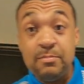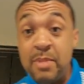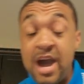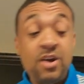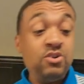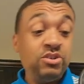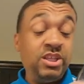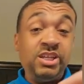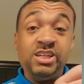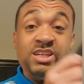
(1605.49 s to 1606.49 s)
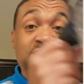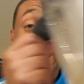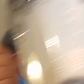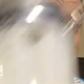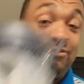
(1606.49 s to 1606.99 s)
my whole thing is
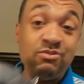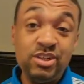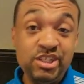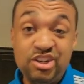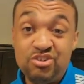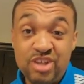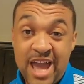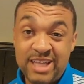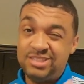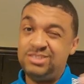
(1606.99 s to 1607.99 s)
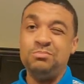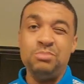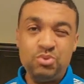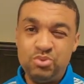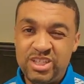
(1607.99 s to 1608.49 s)
I really don't like
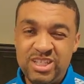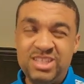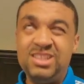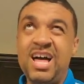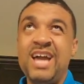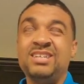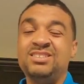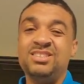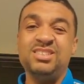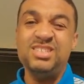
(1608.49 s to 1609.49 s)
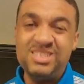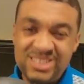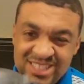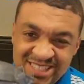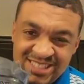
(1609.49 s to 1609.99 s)
smoothie, like the
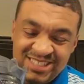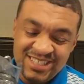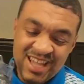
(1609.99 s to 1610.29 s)
consistency.